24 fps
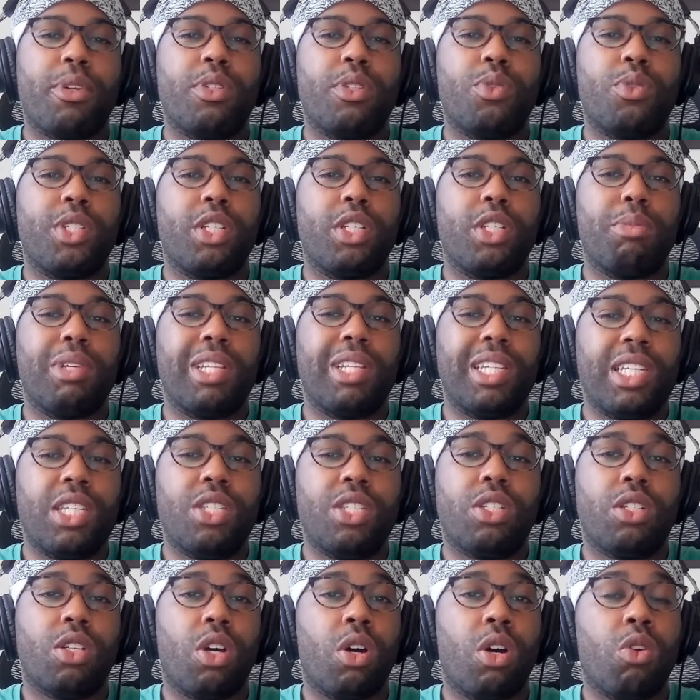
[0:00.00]
which can be leased
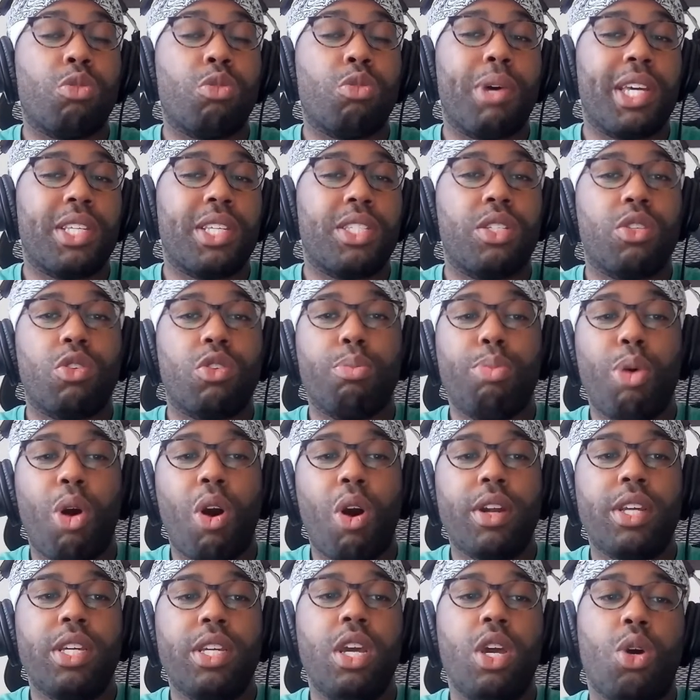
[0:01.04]
and owned by a single
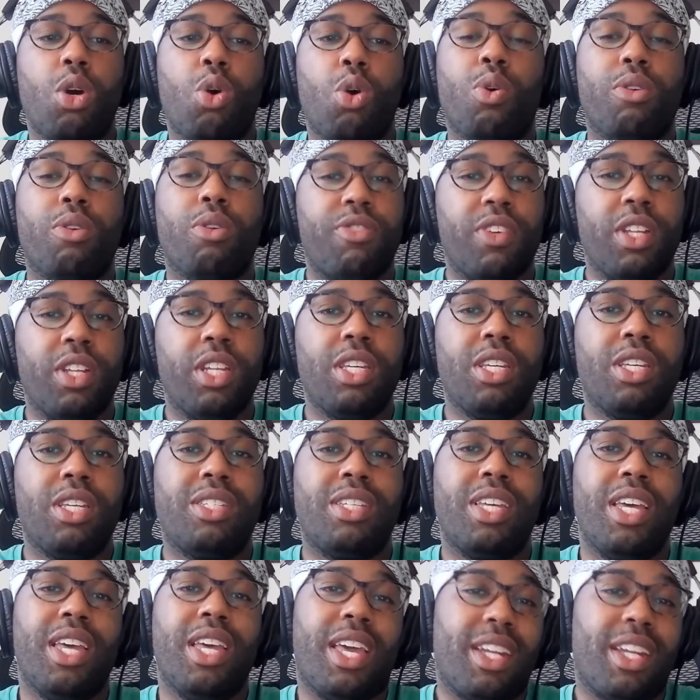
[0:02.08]
party or affiliates,
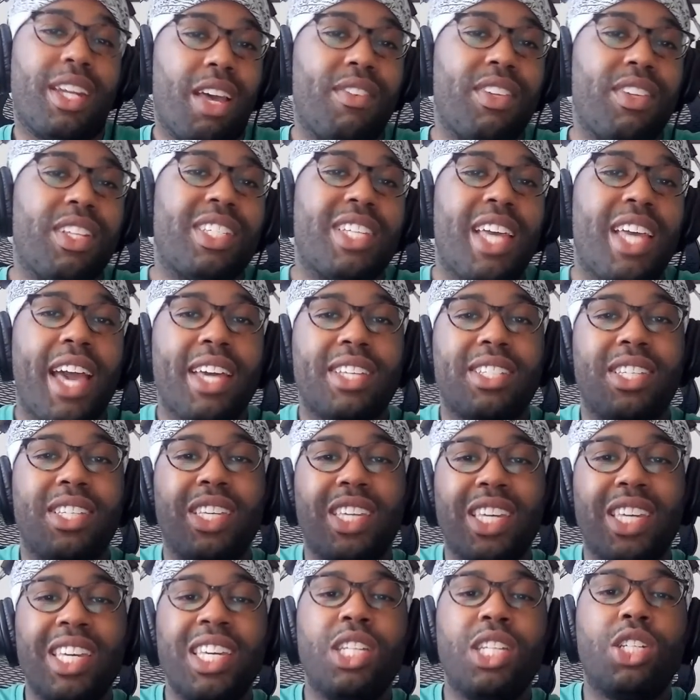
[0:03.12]
and heavily taxing
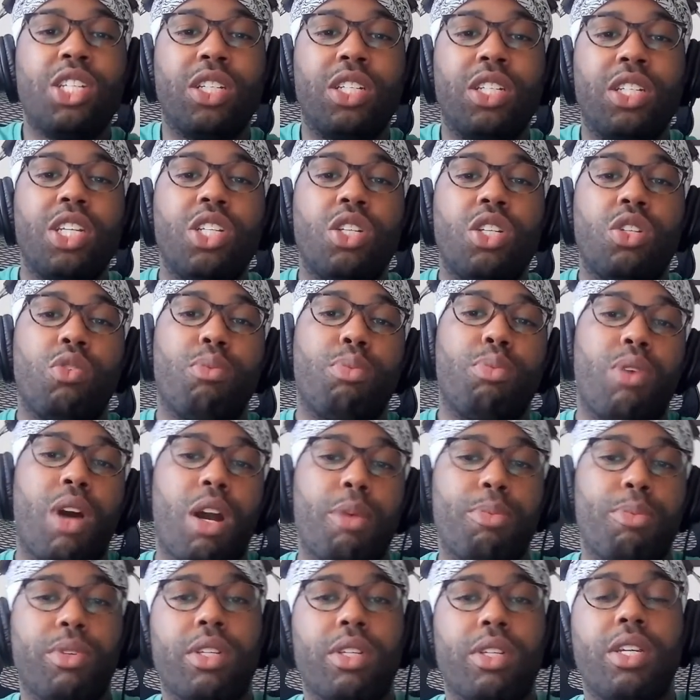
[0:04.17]
each additional
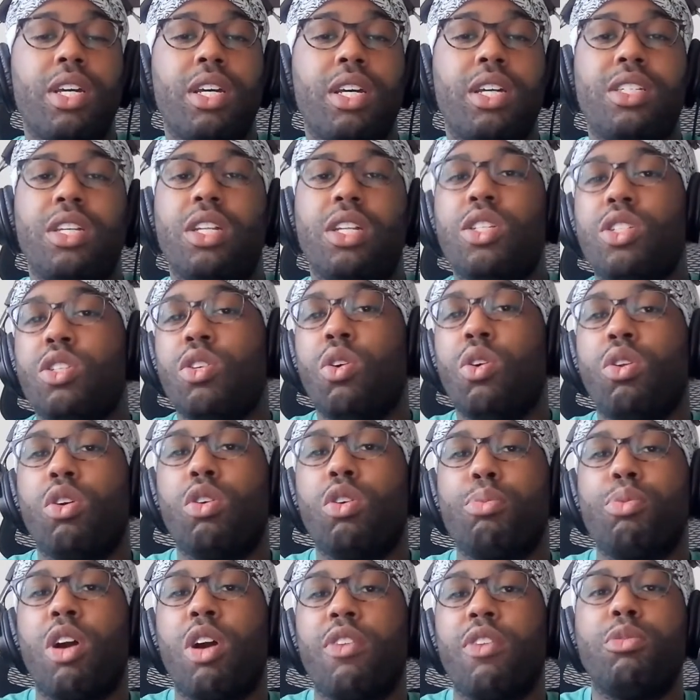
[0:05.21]
property until it's no longer
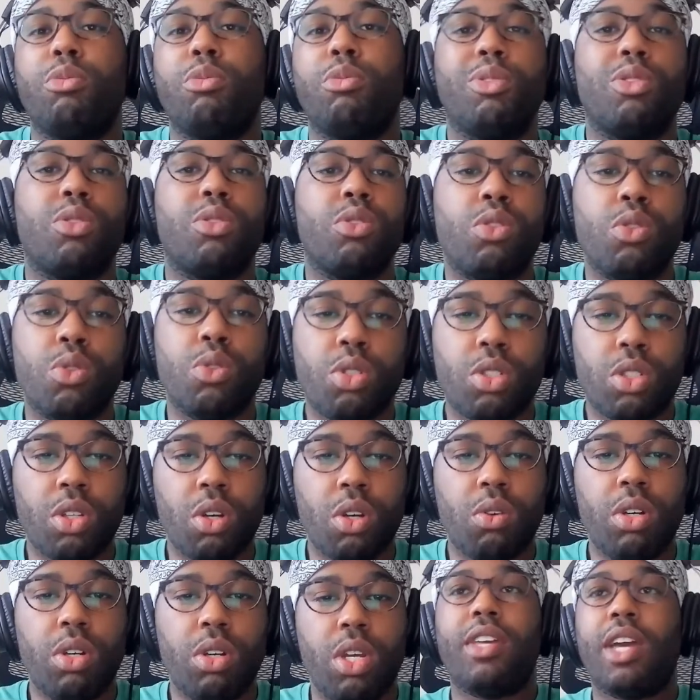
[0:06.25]
profitable to do so.
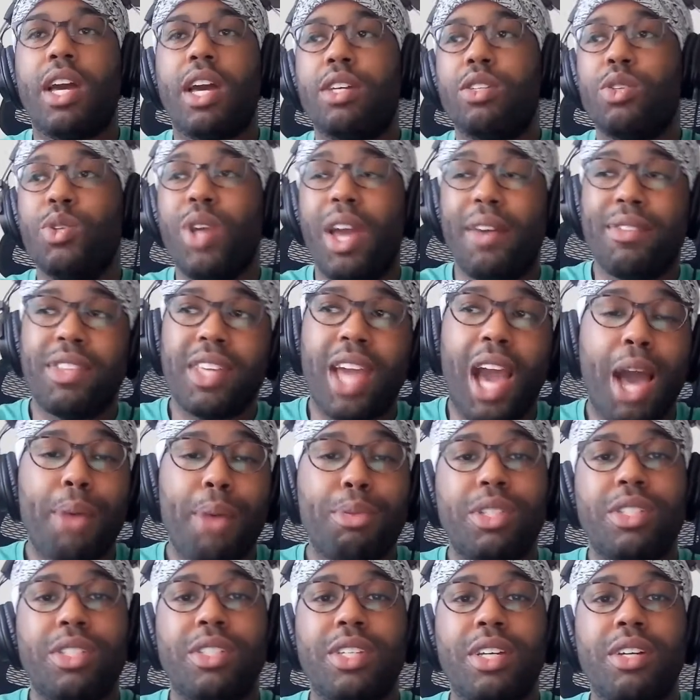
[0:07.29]
You have the
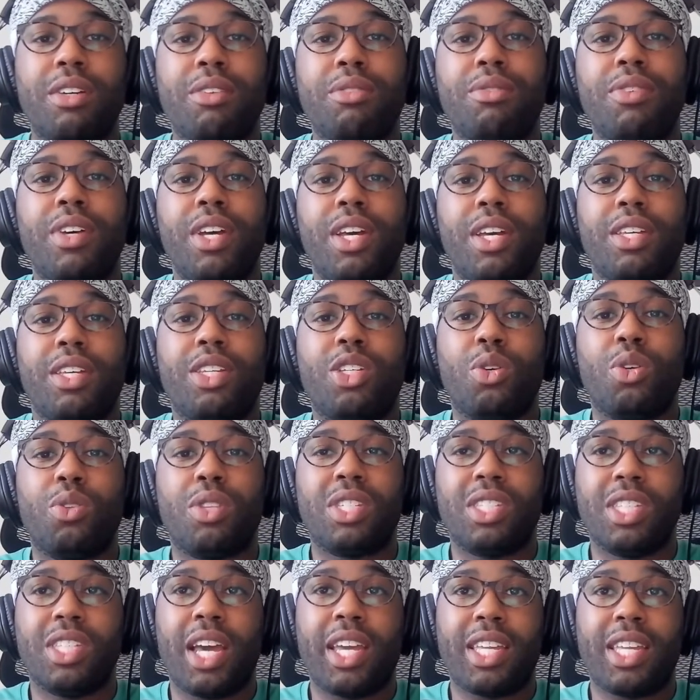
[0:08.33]
options of, you know, the
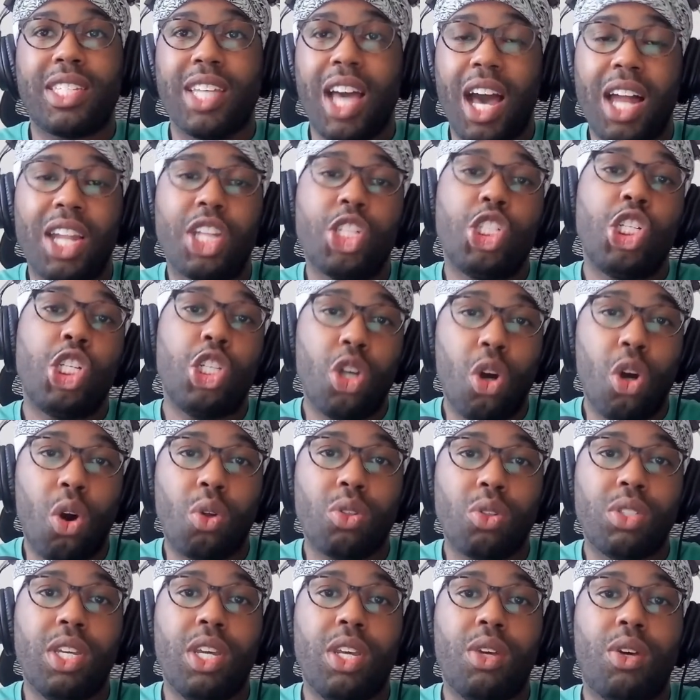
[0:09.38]
Scientology
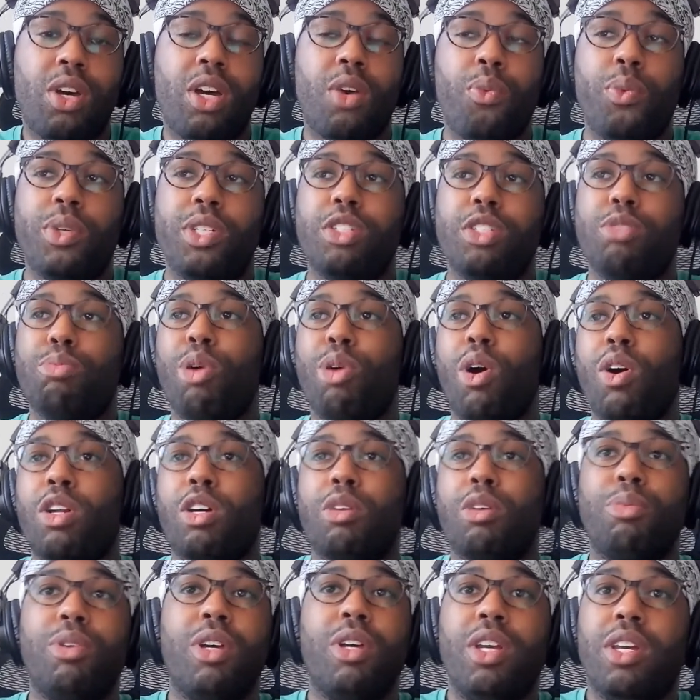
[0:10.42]
cult, uh, which has bought
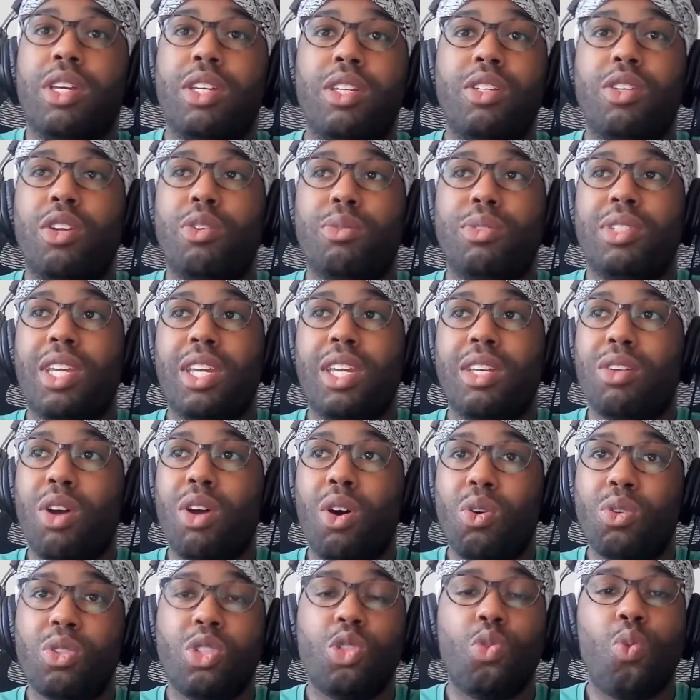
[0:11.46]
up, you know, saying
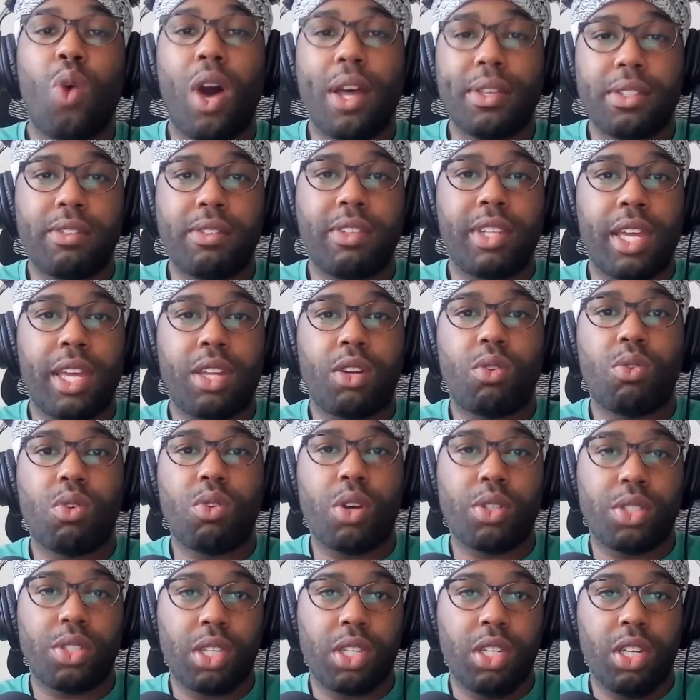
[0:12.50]
whole swaths of land across
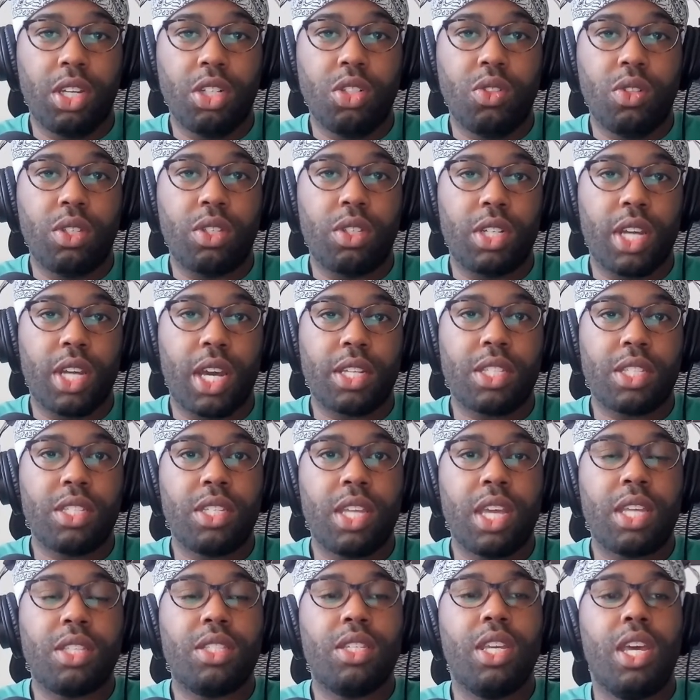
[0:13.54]
the country in the United
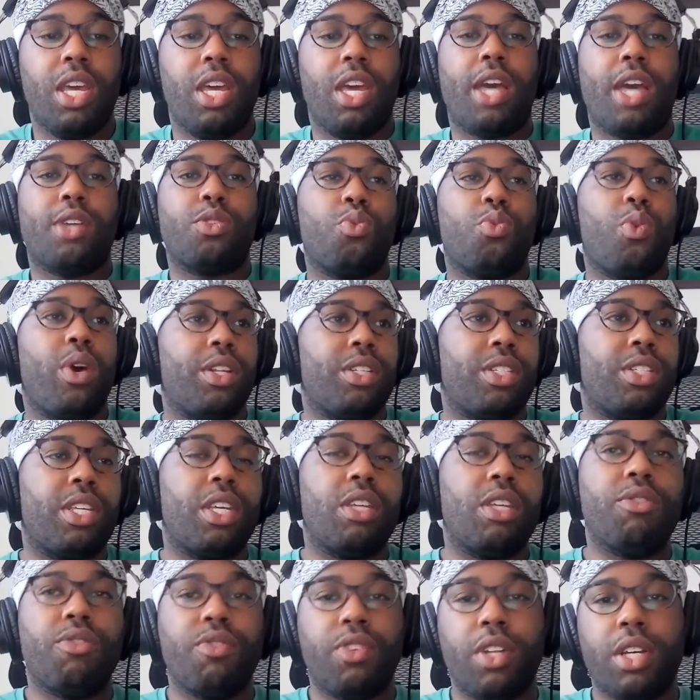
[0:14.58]
States, as well as the
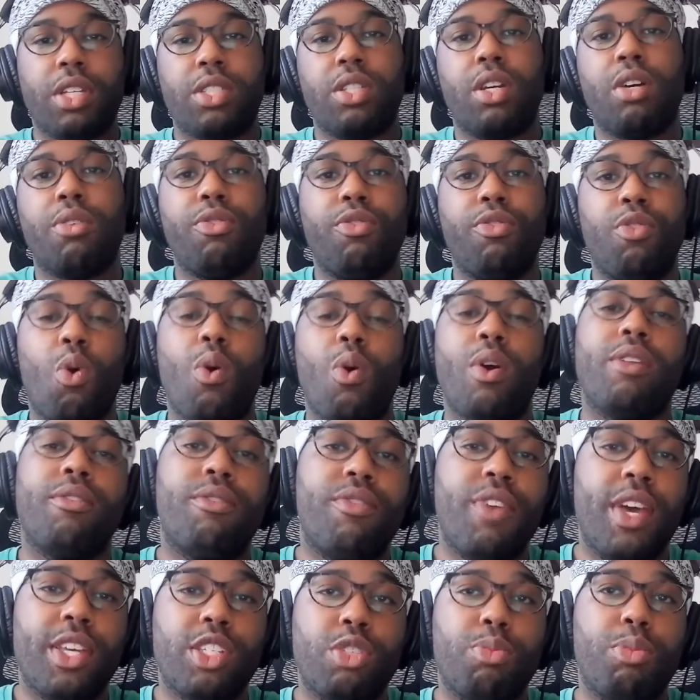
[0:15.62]
influx of foreign
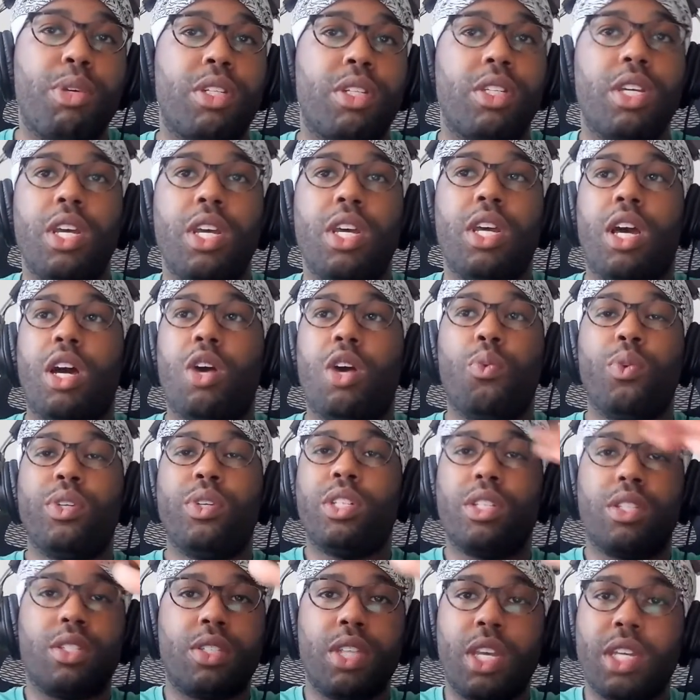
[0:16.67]
investment, uh, which
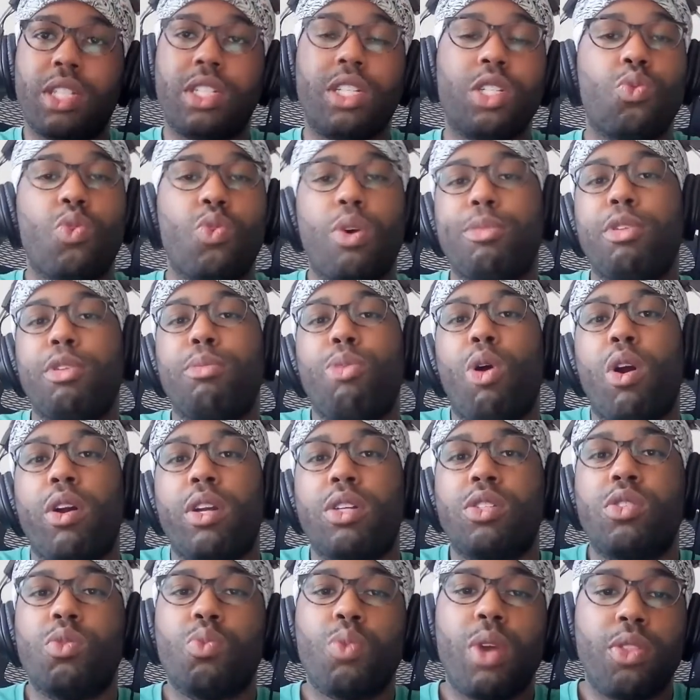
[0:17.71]
has disrupted
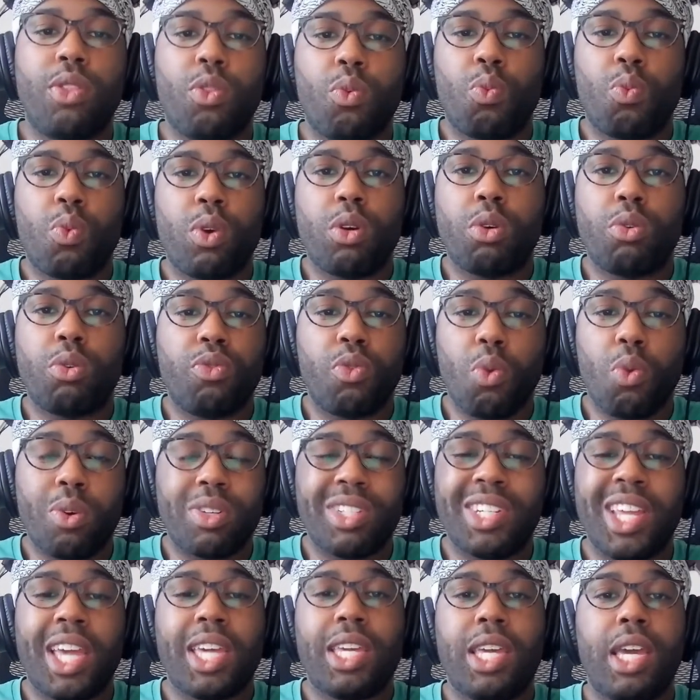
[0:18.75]
markets around the world for
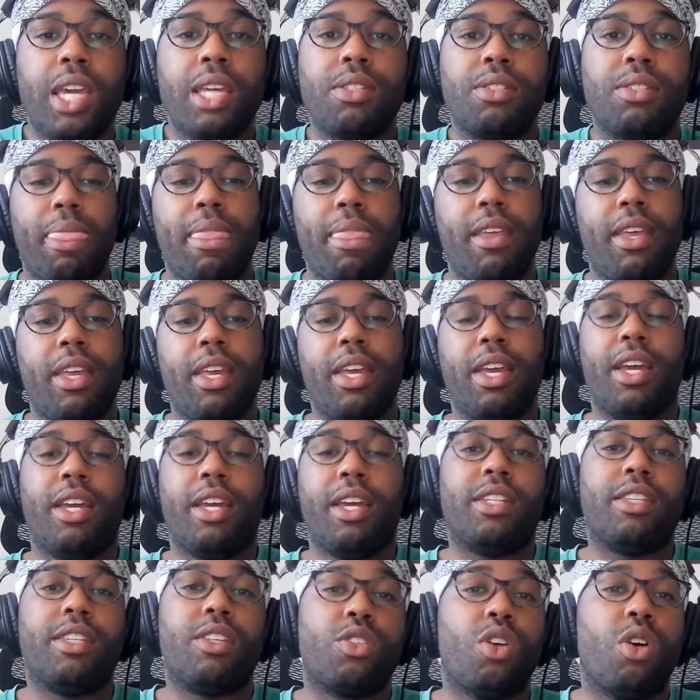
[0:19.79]
decades.
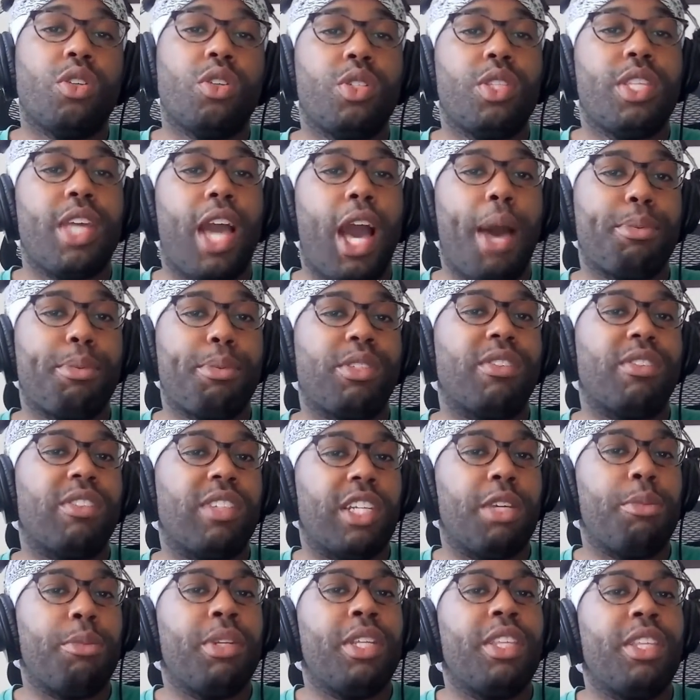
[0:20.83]
There's also the option of
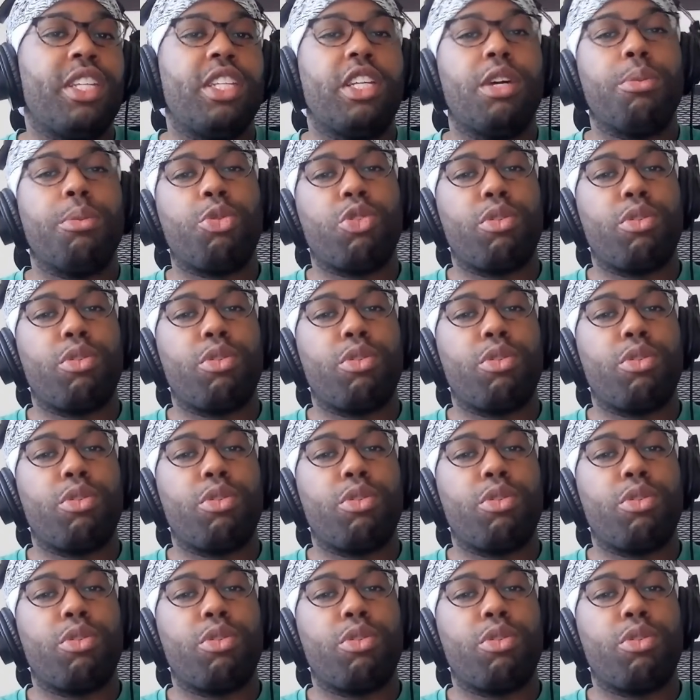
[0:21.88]
limiting the number of